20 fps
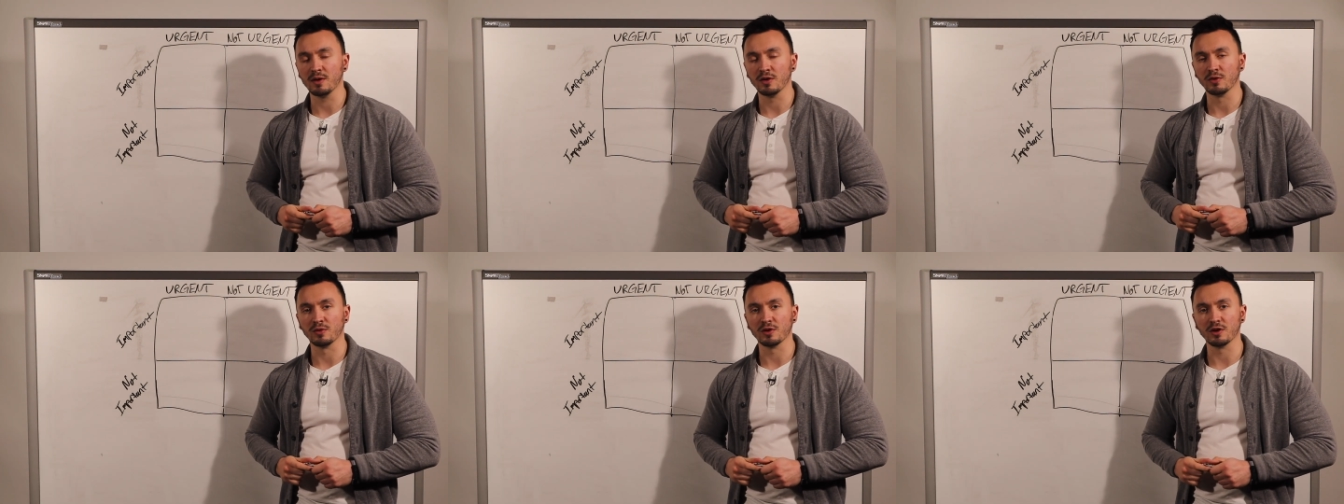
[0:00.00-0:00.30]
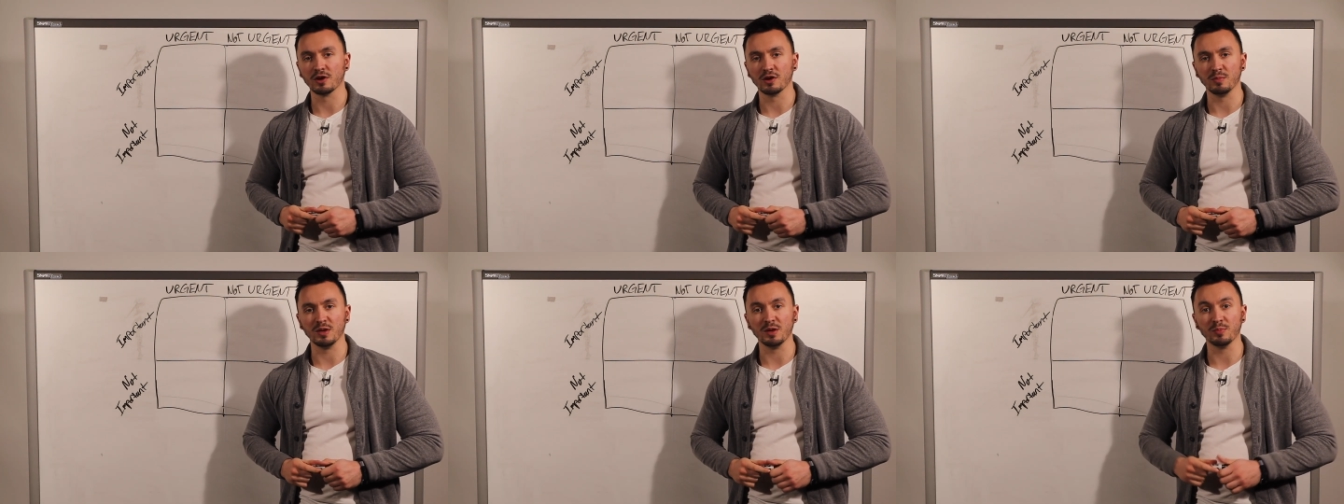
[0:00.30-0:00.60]
in
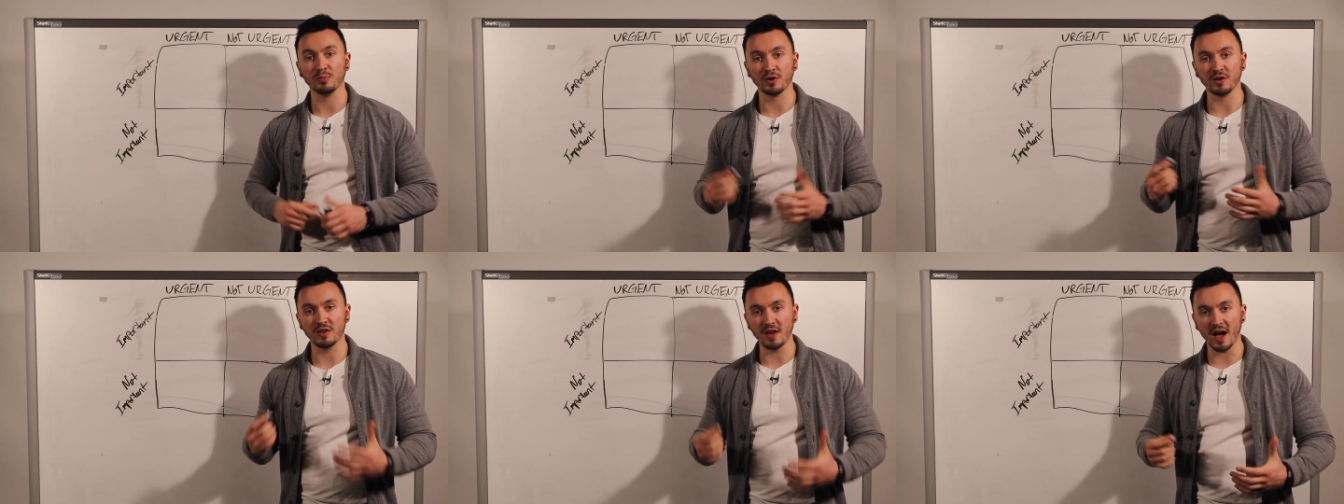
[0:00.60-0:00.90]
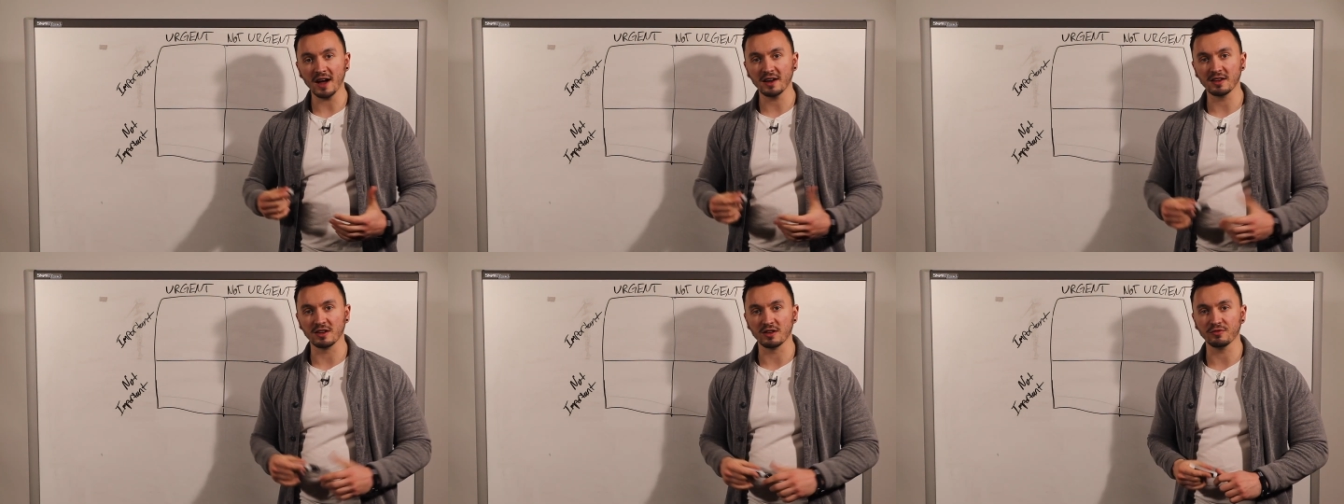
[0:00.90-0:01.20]
order to be
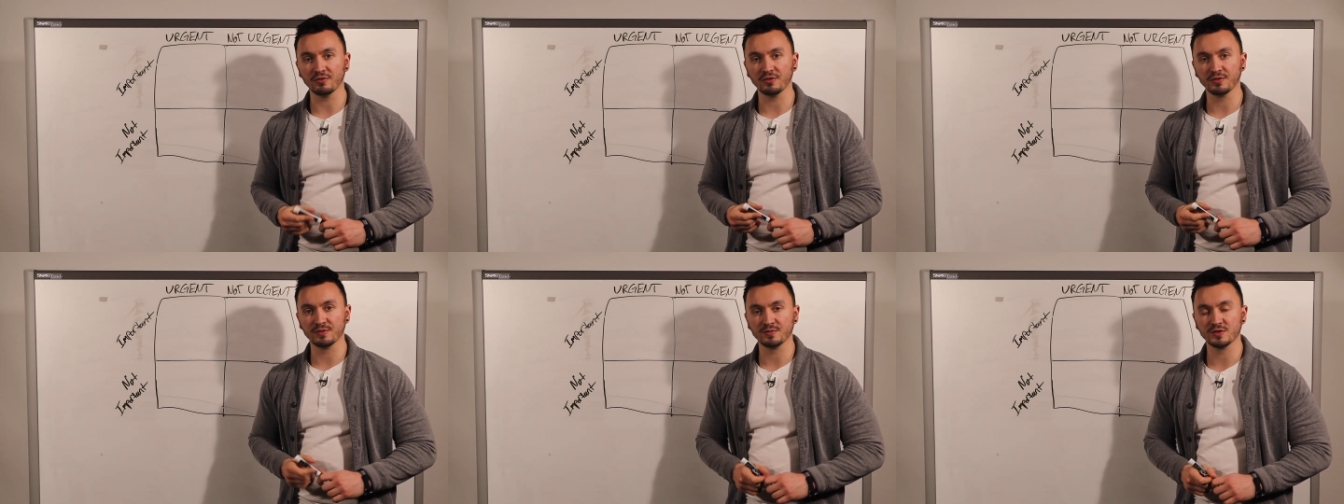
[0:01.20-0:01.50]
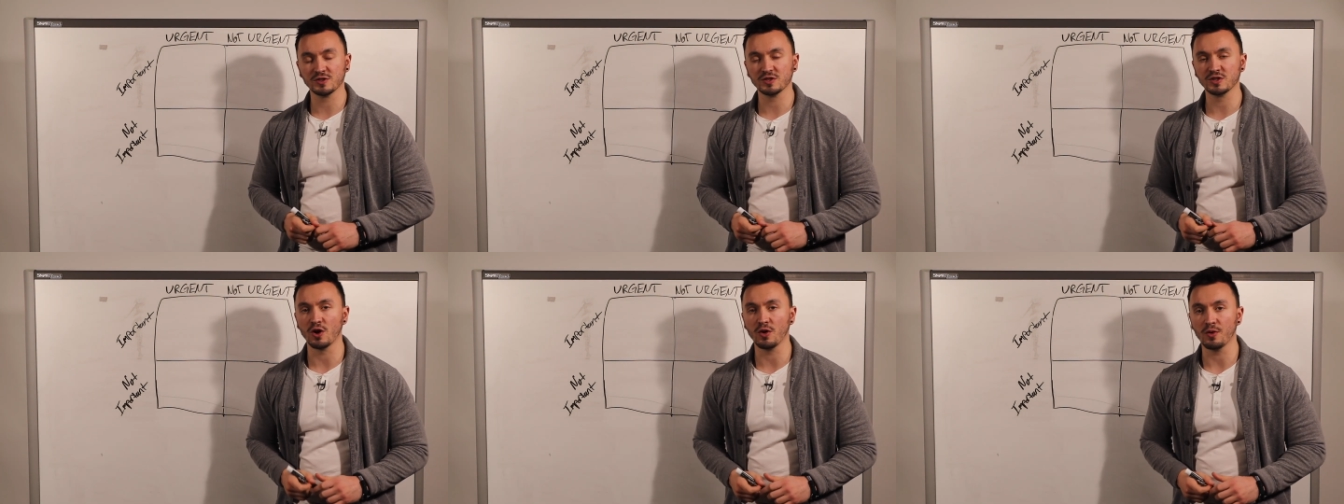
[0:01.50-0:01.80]
productive.
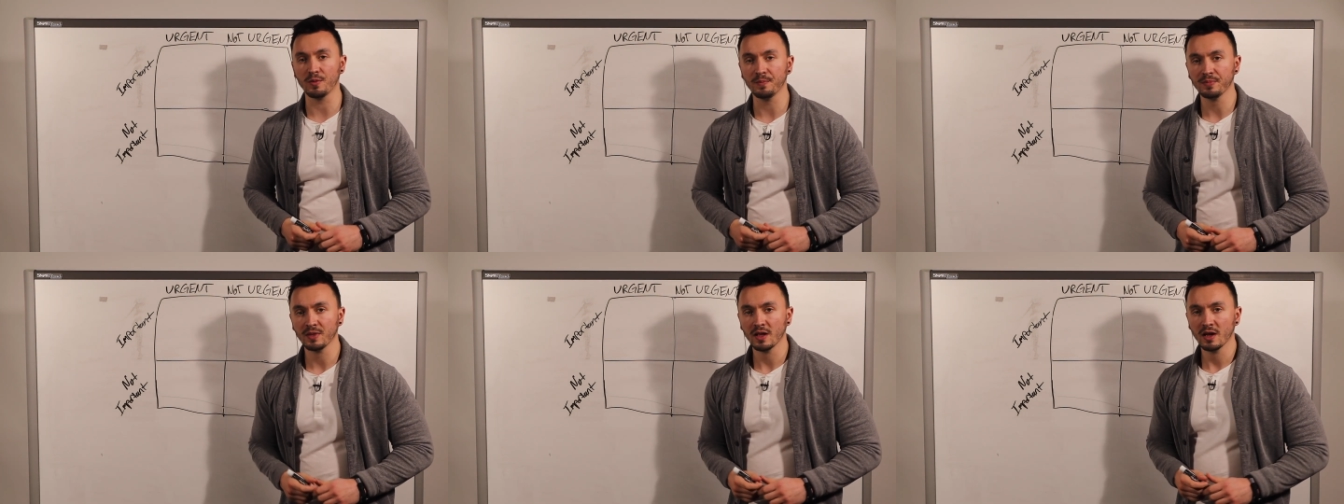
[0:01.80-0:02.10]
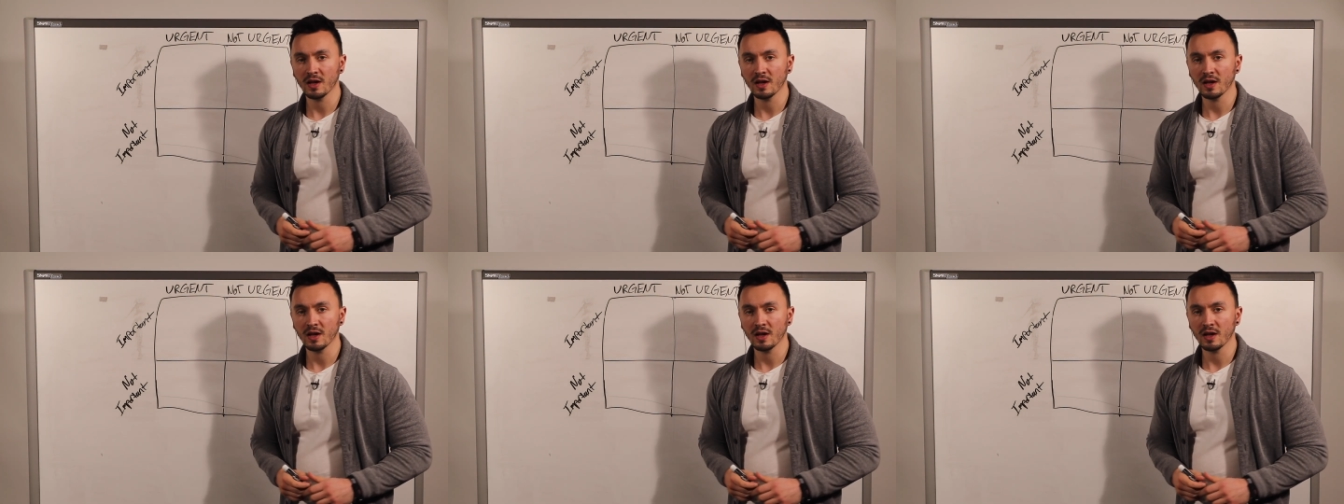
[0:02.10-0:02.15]
So